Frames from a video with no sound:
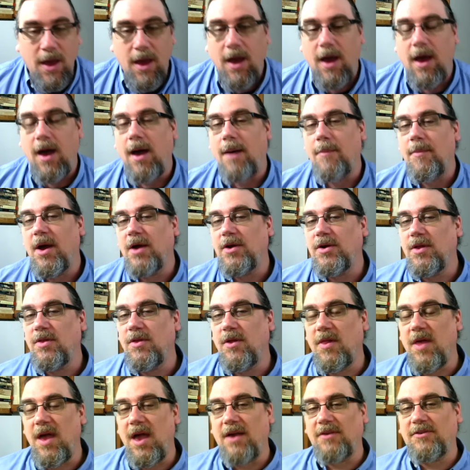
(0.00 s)
Um, I,
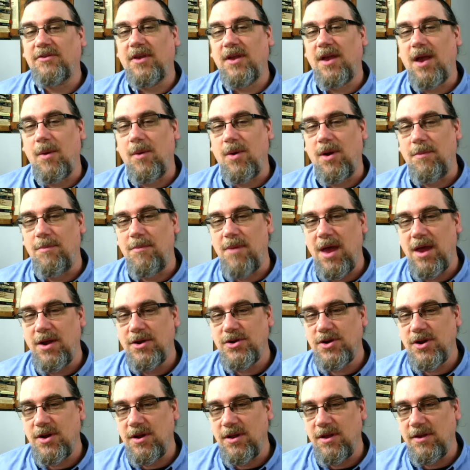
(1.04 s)
the last thing I want to
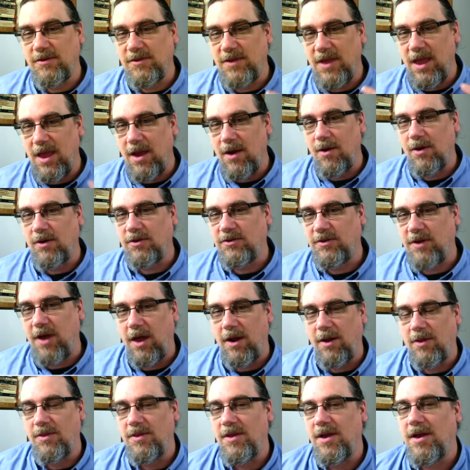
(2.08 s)
mention is the
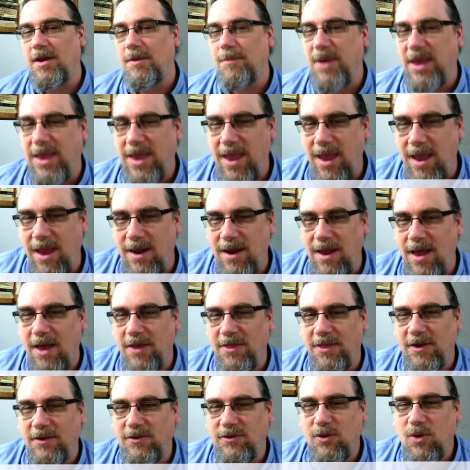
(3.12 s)
Aristotle Nicomachean
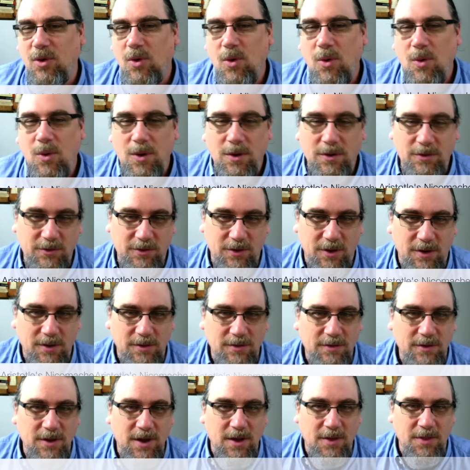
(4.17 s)
Ethics
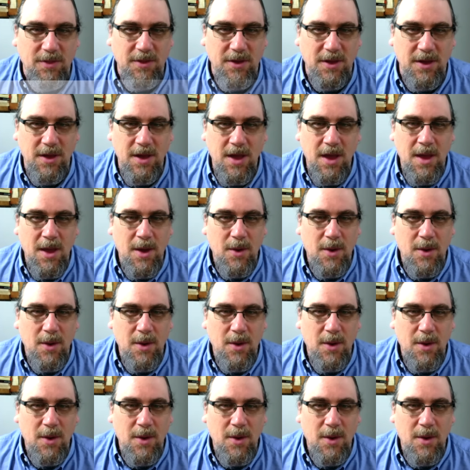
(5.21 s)
courses in the